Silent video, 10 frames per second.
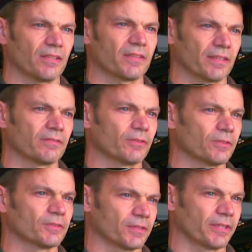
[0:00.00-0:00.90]
I'll think of
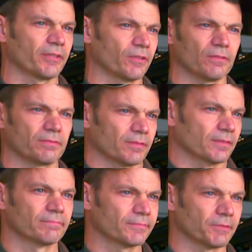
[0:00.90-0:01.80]
her as a hero
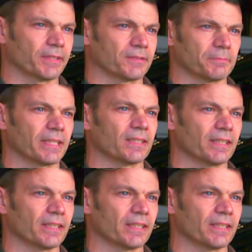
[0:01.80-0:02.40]
for the rest of my